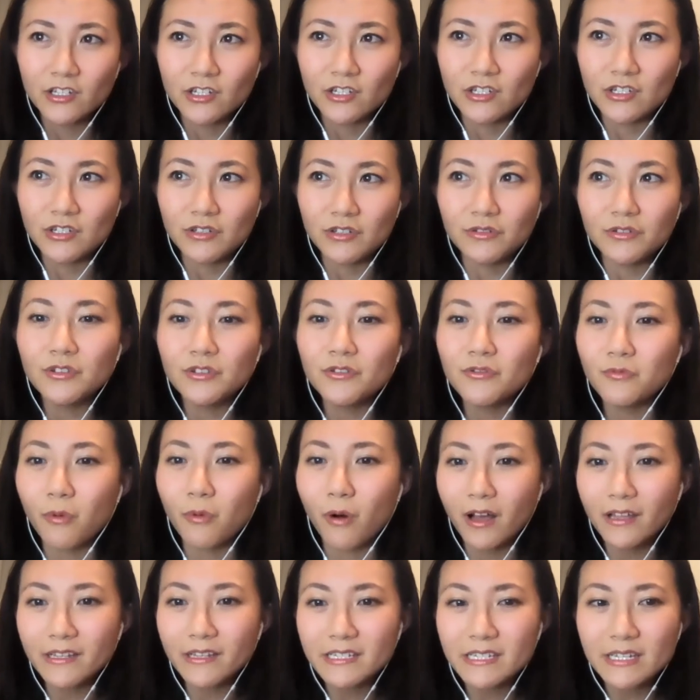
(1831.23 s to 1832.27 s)
do you
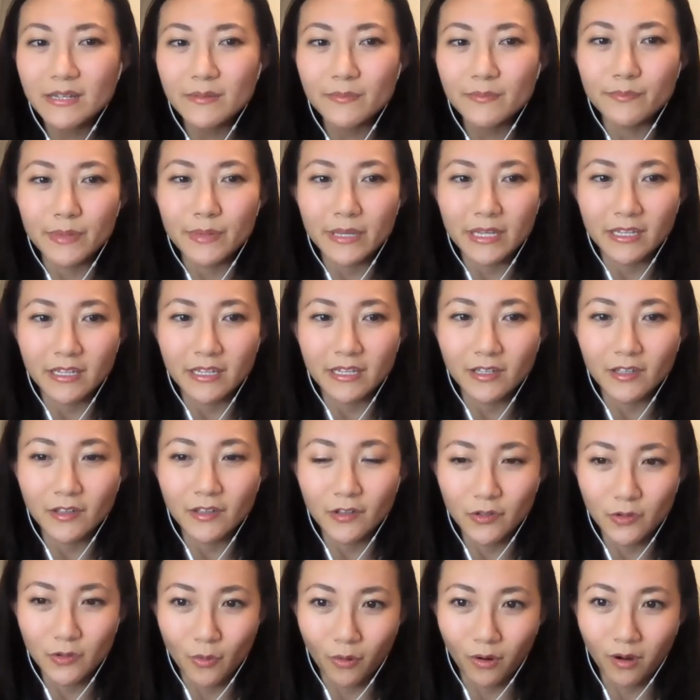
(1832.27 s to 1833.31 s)
want to be
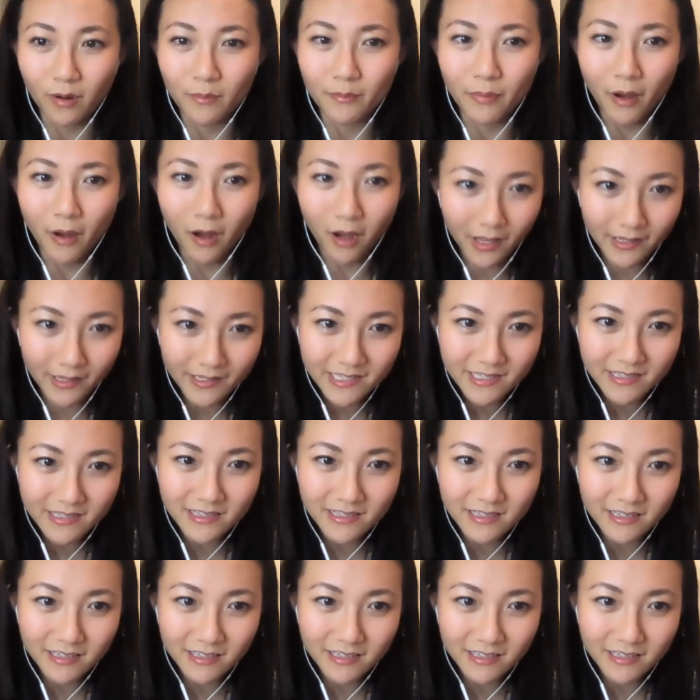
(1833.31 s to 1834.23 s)
your boss?